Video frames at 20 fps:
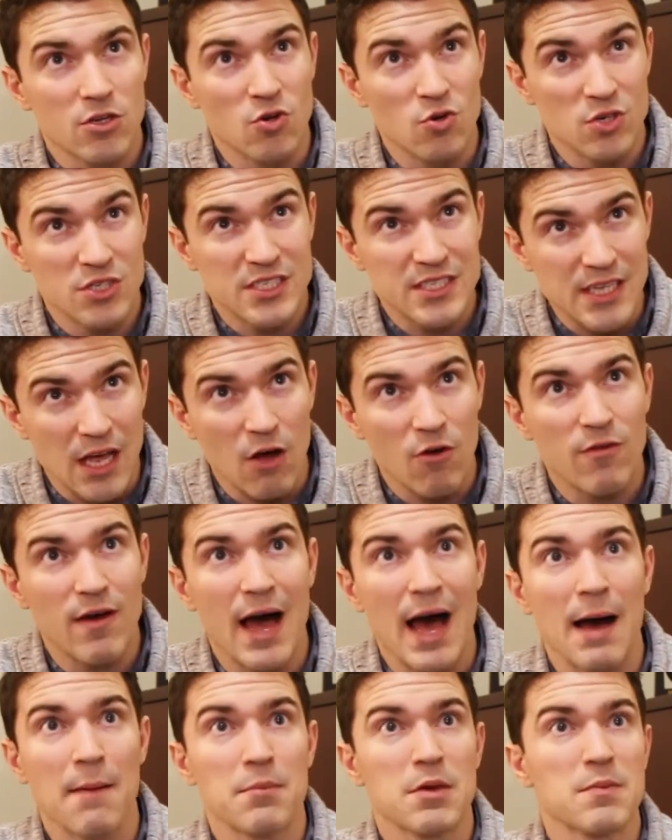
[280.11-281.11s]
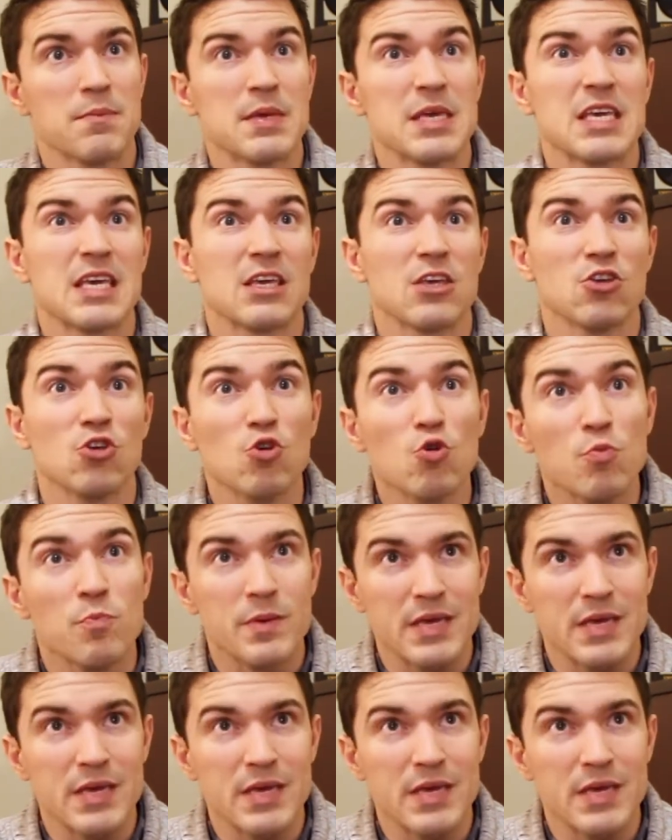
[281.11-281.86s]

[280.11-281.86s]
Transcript: yourself happy being you